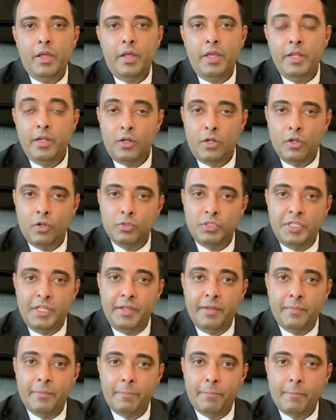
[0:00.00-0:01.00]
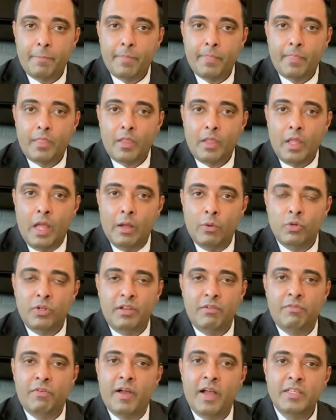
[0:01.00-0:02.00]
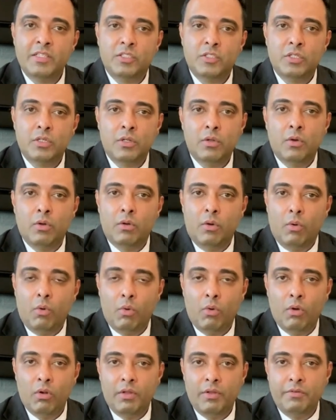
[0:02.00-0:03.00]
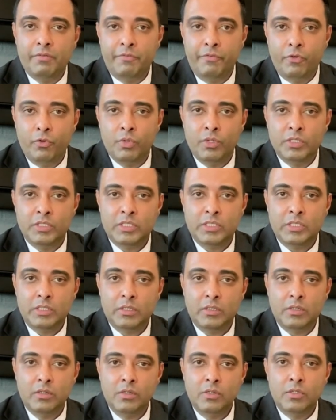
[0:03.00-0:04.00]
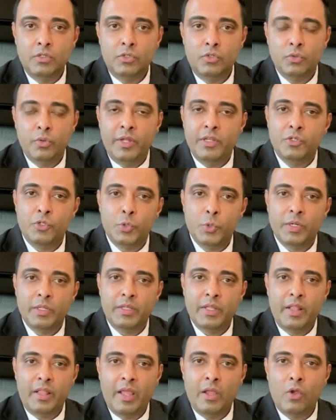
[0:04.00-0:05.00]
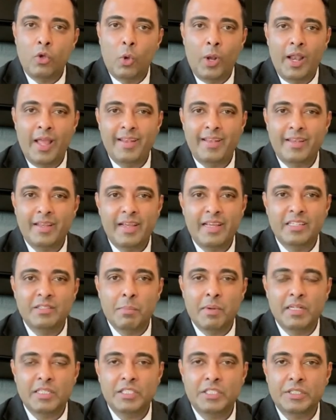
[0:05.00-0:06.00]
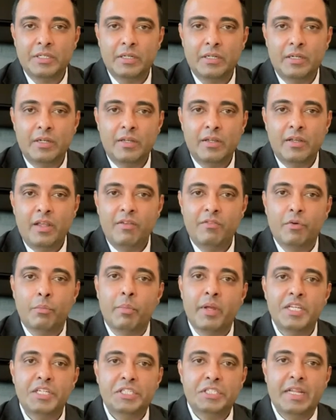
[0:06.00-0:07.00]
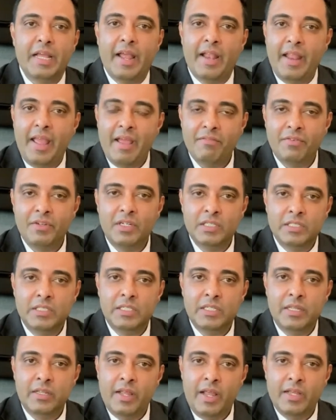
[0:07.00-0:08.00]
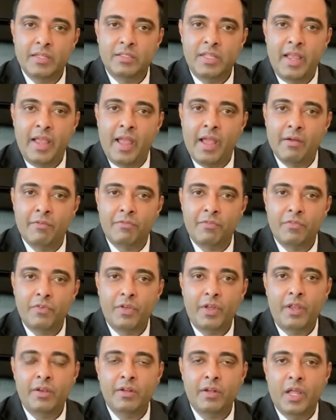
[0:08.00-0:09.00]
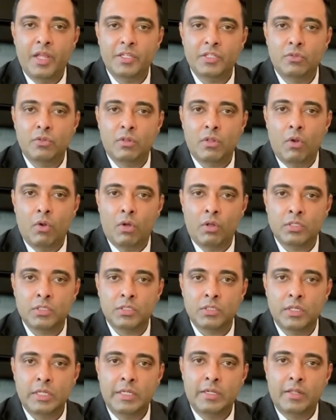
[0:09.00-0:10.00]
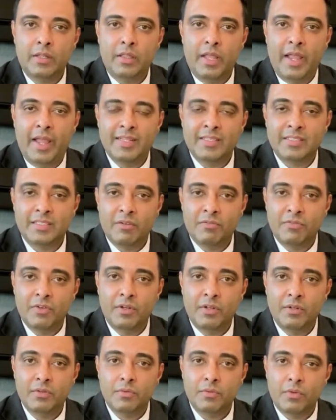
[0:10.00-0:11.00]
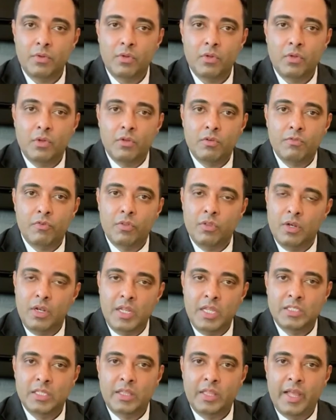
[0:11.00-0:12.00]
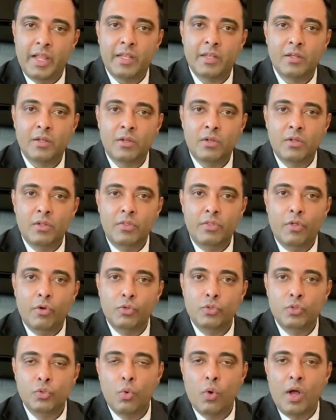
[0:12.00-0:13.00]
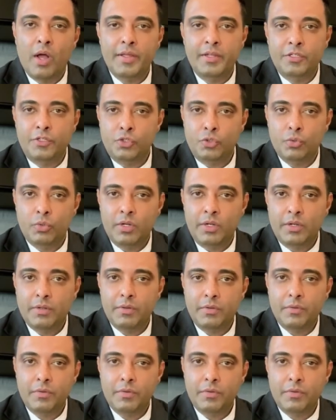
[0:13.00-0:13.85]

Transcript: In closing, I would advise all viewers to ensure that they collate as much information and evidence as they have in relation to the loss they had suffered, for the reason that those who are insured